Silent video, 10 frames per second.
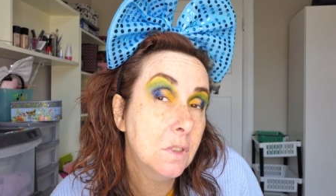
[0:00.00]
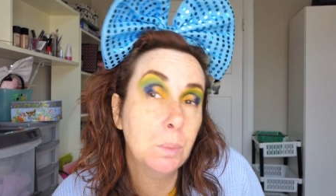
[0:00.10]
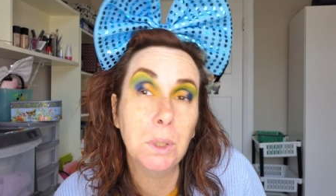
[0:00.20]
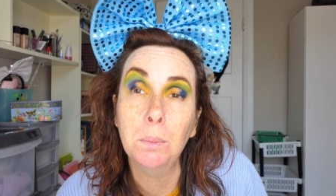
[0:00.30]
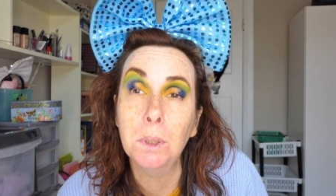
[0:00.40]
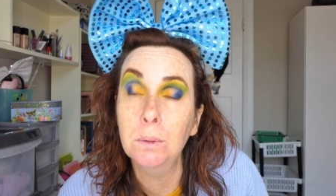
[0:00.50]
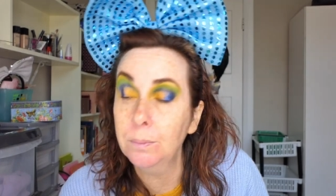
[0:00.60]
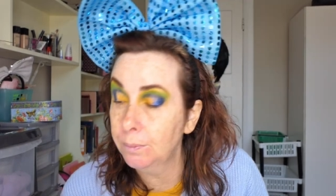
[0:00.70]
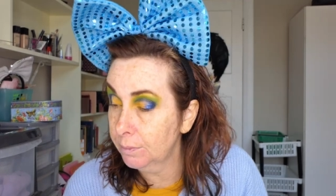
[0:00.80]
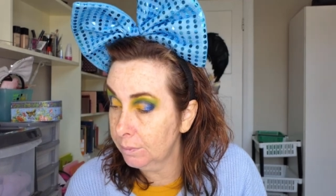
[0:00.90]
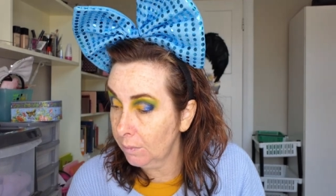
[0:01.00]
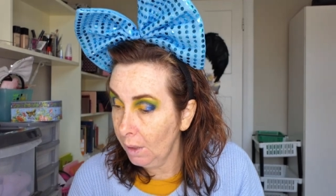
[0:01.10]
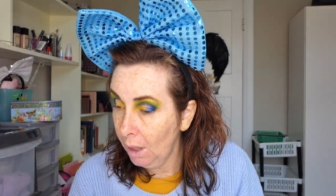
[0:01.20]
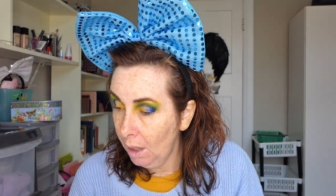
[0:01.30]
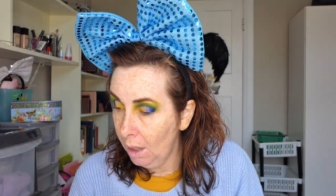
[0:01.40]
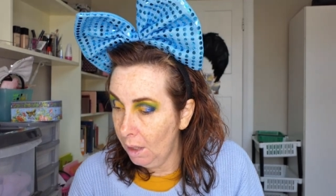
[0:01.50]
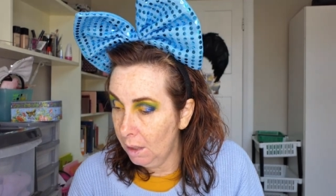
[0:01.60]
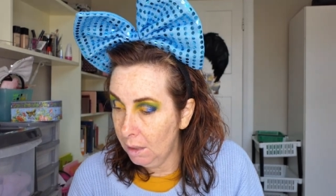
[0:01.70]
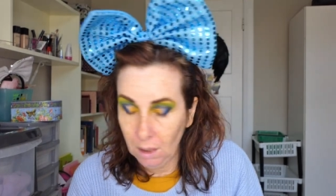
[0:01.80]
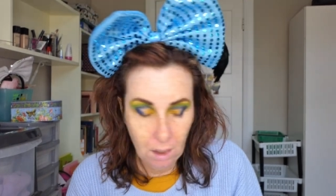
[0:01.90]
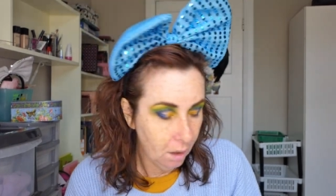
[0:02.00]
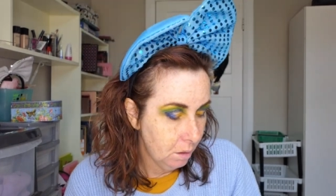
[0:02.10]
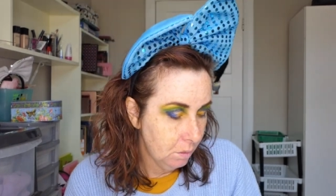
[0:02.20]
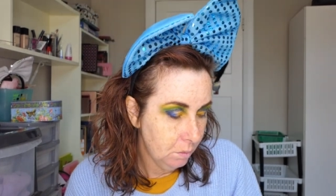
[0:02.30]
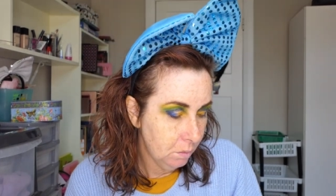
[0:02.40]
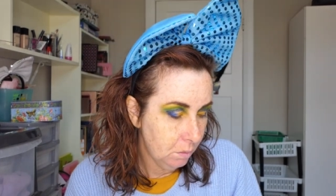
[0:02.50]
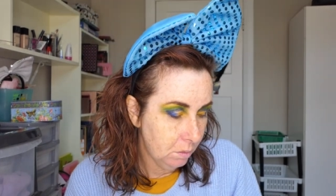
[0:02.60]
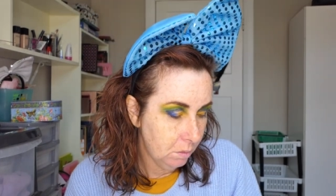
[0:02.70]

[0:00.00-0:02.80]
it's pretty good. Now,